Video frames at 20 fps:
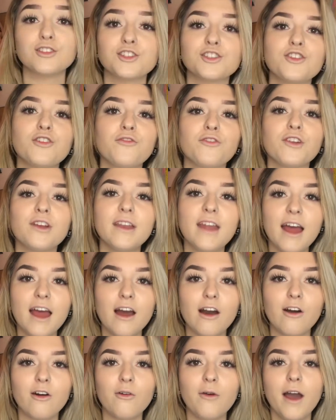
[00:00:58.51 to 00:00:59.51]
So for
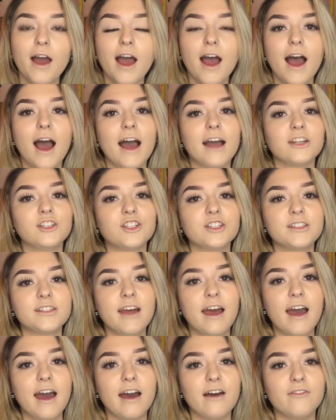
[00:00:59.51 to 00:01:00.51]
now, I just
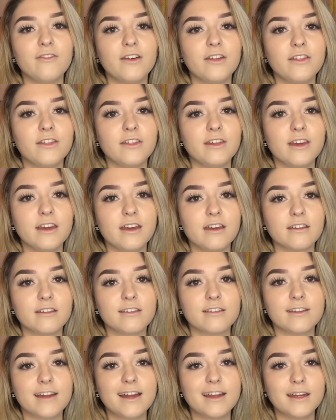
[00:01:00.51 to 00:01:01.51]
have the
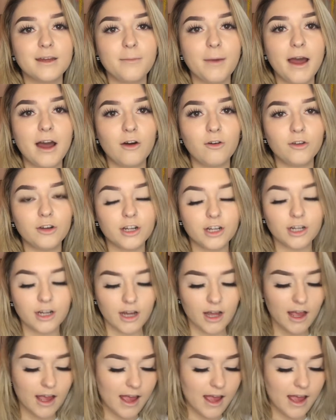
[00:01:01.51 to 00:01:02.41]
setting powder,